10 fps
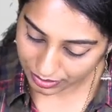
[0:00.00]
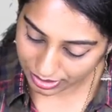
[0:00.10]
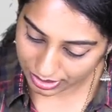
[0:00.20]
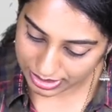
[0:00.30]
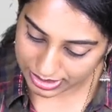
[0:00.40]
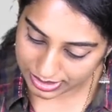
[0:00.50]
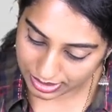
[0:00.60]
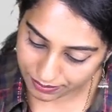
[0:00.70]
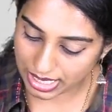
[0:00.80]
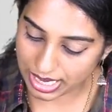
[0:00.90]
it is
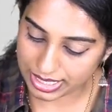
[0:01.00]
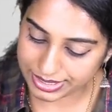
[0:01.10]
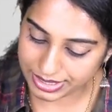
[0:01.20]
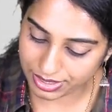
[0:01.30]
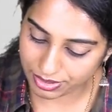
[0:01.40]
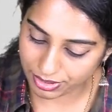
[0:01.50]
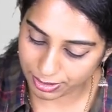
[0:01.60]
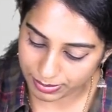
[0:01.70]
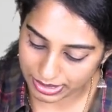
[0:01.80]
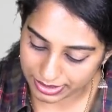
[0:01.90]
the
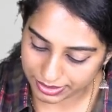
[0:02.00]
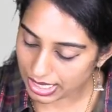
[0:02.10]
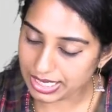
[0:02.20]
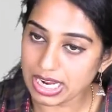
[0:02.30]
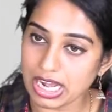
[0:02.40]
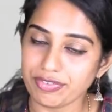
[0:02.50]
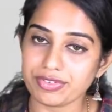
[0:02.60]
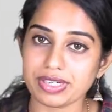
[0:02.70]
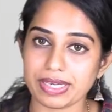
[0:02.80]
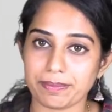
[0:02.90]
asteroid belt, and
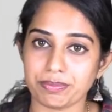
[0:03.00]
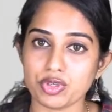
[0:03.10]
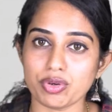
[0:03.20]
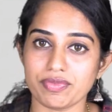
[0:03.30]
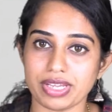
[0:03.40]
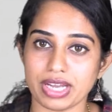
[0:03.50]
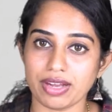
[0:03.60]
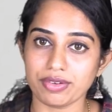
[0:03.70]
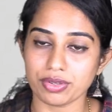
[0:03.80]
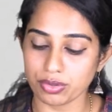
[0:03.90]
after Neptune we
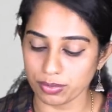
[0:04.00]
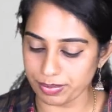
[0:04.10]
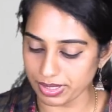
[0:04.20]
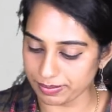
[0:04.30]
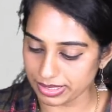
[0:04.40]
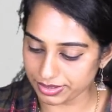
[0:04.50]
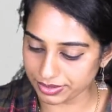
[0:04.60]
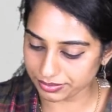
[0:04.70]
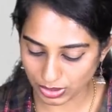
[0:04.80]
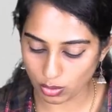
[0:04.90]
have Kuiper belt.
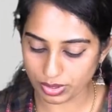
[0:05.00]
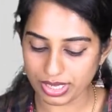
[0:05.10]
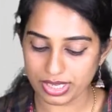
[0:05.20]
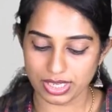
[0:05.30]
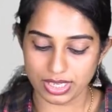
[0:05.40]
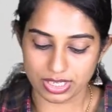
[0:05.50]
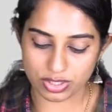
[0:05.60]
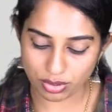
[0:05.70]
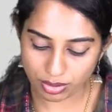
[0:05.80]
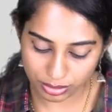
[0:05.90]
Okay,
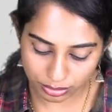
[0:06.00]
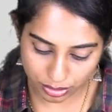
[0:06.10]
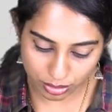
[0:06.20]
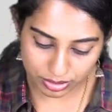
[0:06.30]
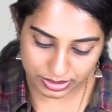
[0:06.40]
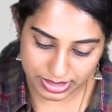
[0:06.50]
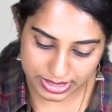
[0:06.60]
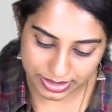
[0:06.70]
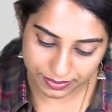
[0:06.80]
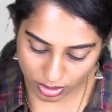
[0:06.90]
so through
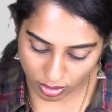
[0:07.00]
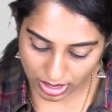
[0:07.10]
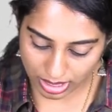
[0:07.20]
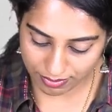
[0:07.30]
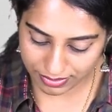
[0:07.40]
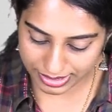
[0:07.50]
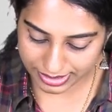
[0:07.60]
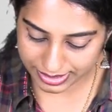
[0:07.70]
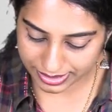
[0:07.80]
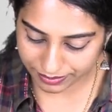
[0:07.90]
this solar
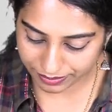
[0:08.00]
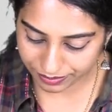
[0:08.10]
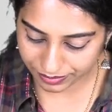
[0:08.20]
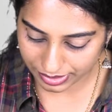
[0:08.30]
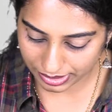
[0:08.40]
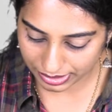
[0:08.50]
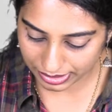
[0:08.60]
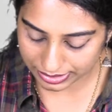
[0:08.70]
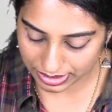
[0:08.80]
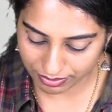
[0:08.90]
winds,
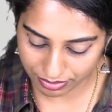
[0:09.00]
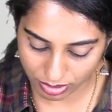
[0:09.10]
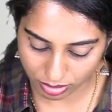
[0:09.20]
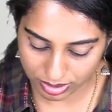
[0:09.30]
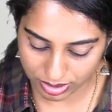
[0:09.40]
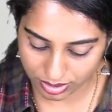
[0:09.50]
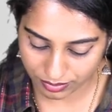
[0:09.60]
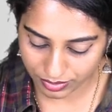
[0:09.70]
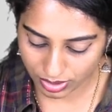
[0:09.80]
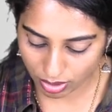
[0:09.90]
Earth have lost
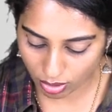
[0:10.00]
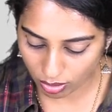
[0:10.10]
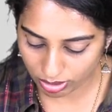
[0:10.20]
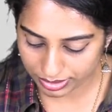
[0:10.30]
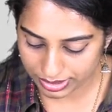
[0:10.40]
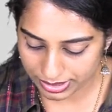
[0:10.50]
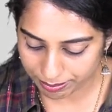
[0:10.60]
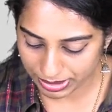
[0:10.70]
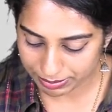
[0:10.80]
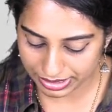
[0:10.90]
all this
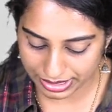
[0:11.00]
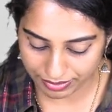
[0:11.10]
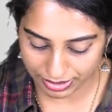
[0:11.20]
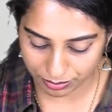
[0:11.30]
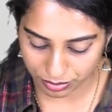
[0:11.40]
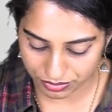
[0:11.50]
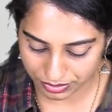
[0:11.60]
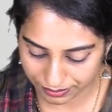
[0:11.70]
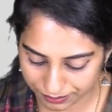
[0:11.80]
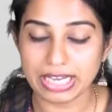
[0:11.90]
primitive
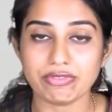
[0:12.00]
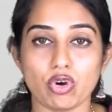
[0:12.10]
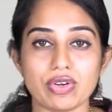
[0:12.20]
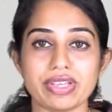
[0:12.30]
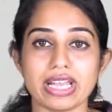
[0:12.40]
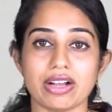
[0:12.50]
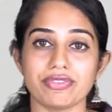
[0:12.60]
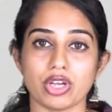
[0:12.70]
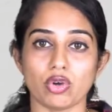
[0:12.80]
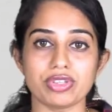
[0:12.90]
atmosphere, and what we have
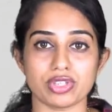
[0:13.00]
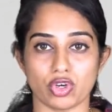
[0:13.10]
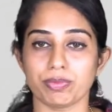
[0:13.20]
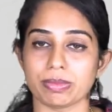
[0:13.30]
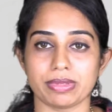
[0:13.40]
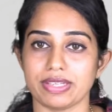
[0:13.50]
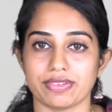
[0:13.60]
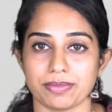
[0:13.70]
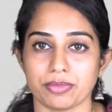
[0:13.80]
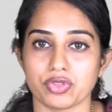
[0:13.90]
now is not primitive
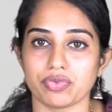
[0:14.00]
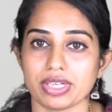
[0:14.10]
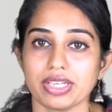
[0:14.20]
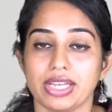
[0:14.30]
atmosphere.